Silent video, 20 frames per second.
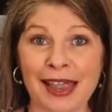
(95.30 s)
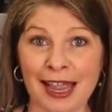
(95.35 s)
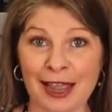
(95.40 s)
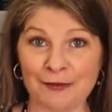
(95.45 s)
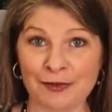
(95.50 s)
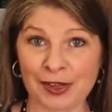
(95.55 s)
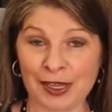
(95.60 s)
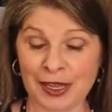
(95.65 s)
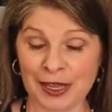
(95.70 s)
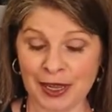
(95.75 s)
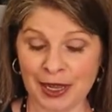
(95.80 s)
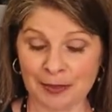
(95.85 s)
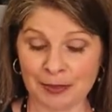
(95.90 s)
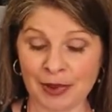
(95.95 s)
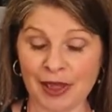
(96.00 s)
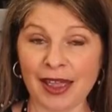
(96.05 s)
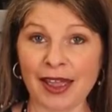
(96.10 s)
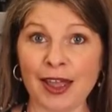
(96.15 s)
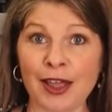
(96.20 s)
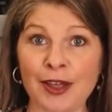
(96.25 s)
1/2
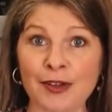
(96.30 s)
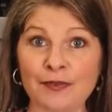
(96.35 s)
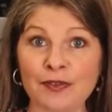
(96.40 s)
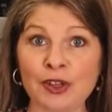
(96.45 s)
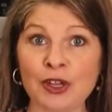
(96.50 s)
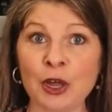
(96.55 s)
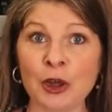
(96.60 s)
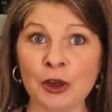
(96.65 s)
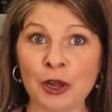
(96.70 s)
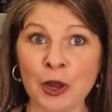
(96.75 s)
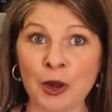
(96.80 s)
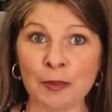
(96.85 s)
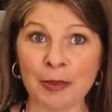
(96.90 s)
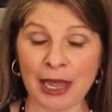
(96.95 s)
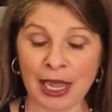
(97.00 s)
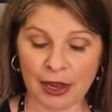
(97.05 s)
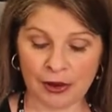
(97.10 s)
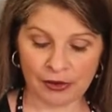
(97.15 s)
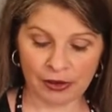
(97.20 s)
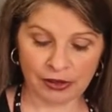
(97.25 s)
cup of cocoa
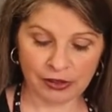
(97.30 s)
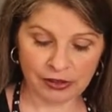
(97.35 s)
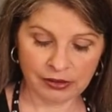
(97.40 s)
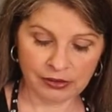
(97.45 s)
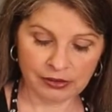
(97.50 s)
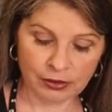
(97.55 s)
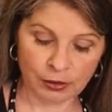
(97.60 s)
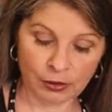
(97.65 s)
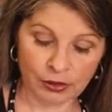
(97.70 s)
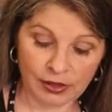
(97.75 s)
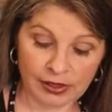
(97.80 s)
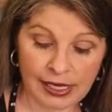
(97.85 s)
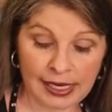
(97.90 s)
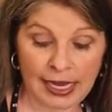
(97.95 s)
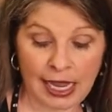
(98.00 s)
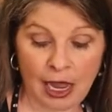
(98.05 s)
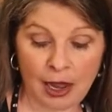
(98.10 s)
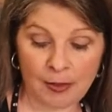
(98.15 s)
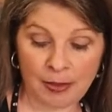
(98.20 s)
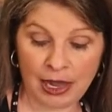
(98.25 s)
powder or
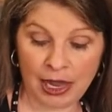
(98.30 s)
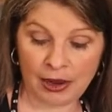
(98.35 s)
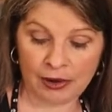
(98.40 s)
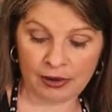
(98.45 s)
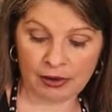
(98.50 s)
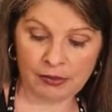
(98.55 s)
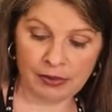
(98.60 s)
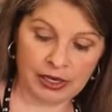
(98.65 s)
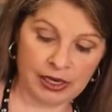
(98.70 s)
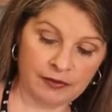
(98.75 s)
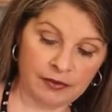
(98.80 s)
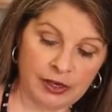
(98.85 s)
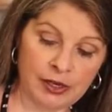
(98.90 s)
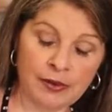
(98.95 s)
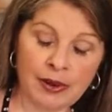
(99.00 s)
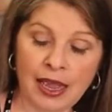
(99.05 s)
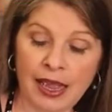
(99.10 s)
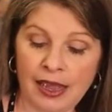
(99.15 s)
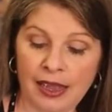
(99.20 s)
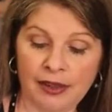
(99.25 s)
cacao powder, whatever
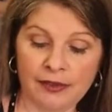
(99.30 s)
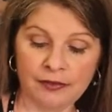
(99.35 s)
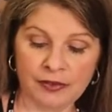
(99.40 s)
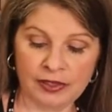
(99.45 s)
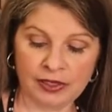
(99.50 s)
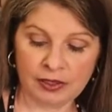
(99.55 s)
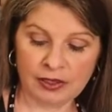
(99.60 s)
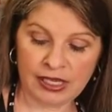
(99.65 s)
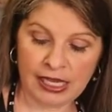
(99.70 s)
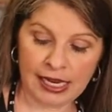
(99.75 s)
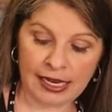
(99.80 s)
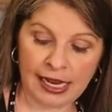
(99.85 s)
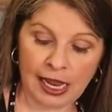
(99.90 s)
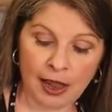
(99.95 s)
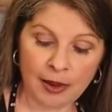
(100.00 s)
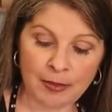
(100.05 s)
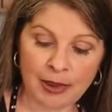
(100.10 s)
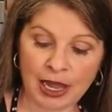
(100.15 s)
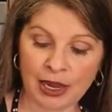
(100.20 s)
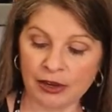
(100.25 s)
you have.
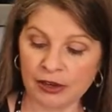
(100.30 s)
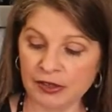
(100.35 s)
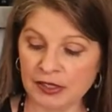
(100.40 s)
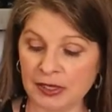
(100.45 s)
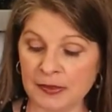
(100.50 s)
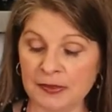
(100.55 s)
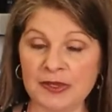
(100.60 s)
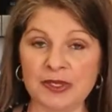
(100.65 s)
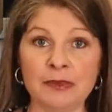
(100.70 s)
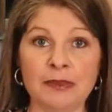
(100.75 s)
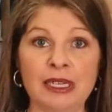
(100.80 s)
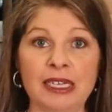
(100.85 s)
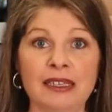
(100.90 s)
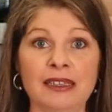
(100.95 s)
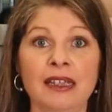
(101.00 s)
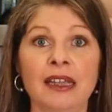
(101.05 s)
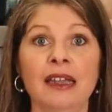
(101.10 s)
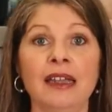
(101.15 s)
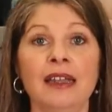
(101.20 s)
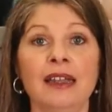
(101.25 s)
Cacao powder seems to be
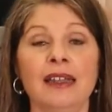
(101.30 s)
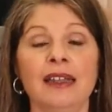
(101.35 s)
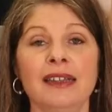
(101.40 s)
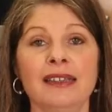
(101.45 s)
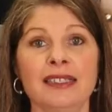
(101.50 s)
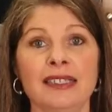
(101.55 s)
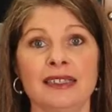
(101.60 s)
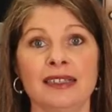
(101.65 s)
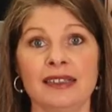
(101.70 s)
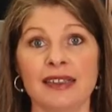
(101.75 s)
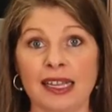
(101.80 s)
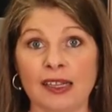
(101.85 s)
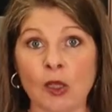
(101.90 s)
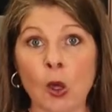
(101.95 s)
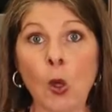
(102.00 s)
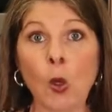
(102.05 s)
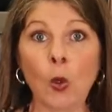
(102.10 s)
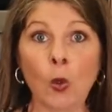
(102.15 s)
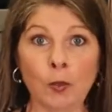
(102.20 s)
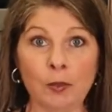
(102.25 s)
like the
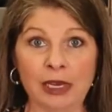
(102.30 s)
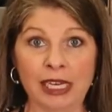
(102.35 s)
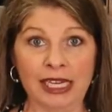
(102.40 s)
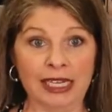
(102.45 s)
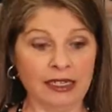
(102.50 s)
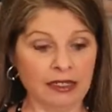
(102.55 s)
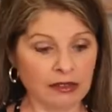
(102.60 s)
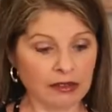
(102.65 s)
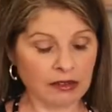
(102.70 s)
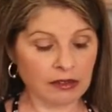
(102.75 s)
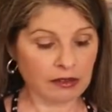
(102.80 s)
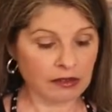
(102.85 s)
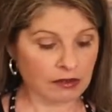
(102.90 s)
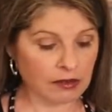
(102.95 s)
whole bean.